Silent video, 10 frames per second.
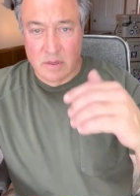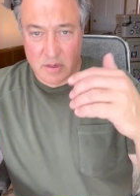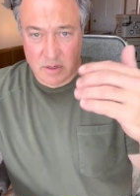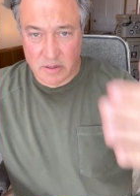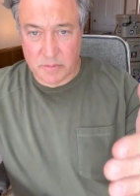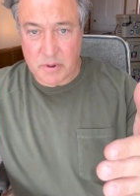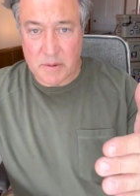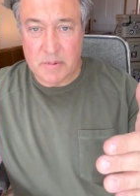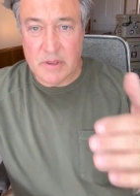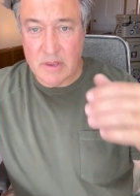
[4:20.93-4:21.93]
Here's a
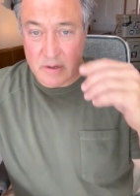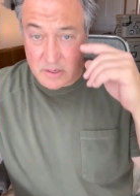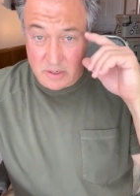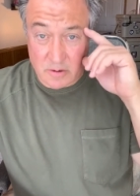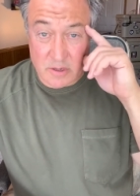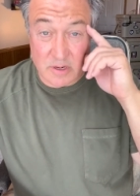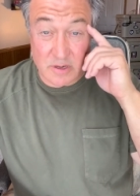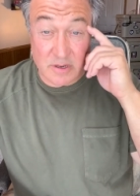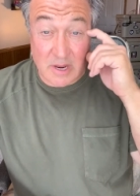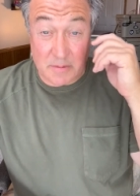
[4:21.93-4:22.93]
puppy that, to use as an
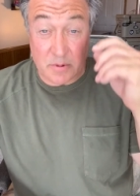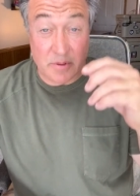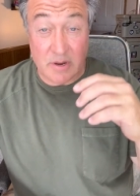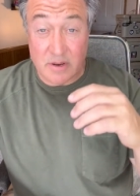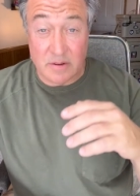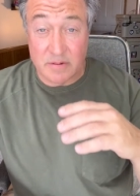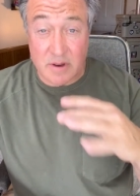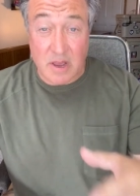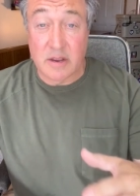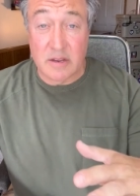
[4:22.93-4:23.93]
example, that is
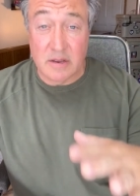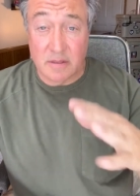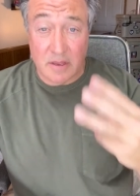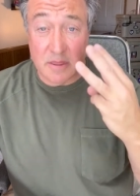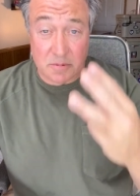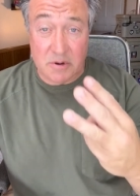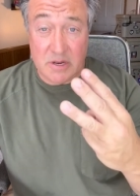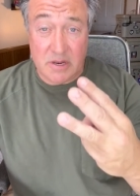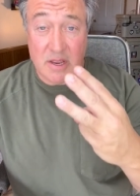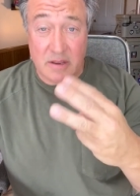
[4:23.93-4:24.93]
knocking the 3
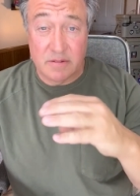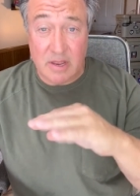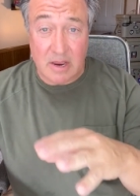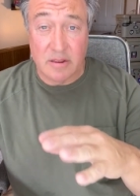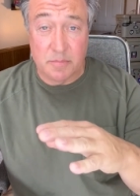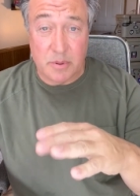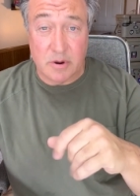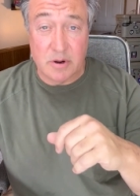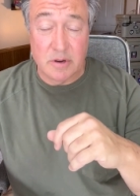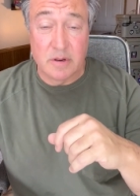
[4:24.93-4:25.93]
tests out of the
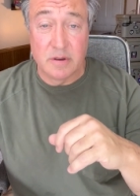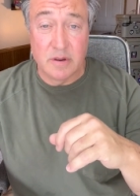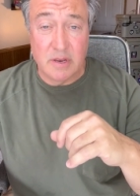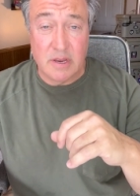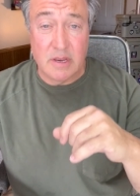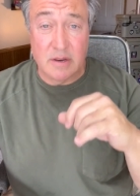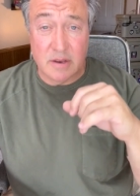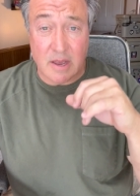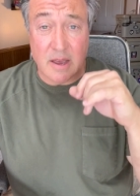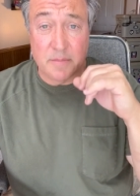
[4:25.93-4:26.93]
park, and
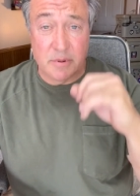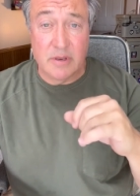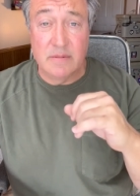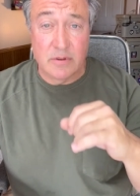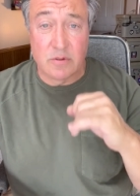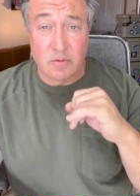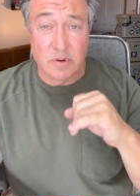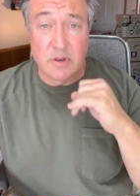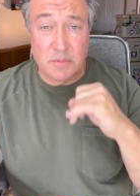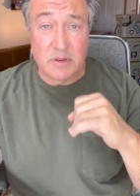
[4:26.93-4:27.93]
I believe is
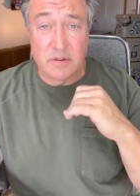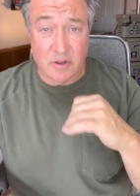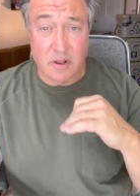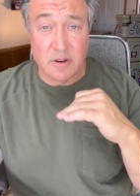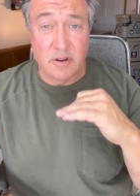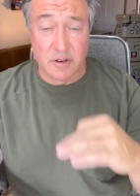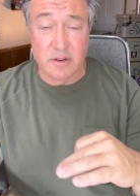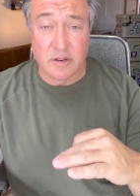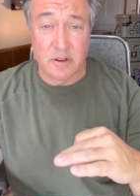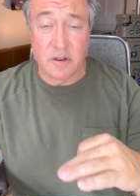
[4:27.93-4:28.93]
going to be a solid
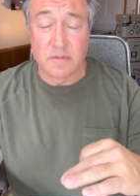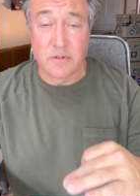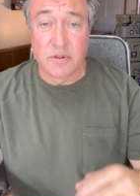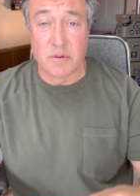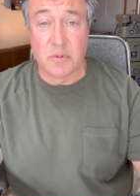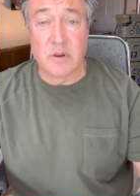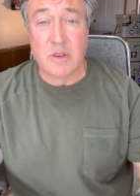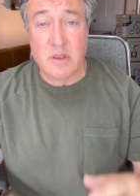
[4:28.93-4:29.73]
hunting dog for someone.